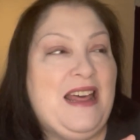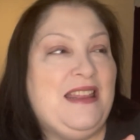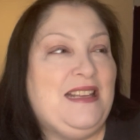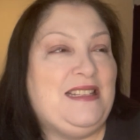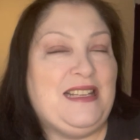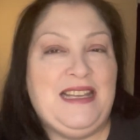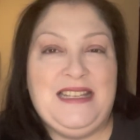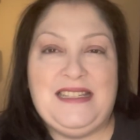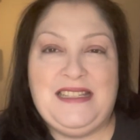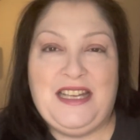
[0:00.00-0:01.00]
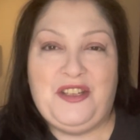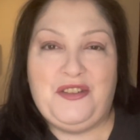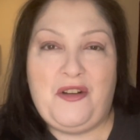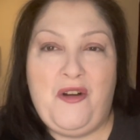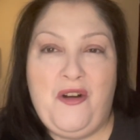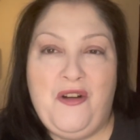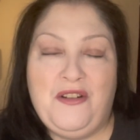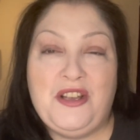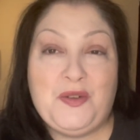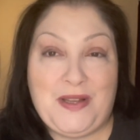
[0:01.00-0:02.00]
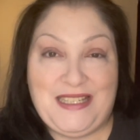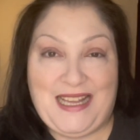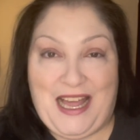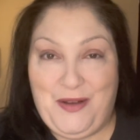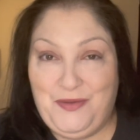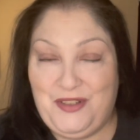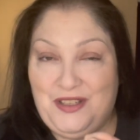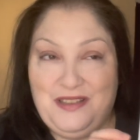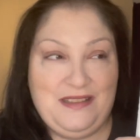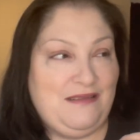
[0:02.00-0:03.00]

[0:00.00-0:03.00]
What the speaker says: This is stitched on a 20 count,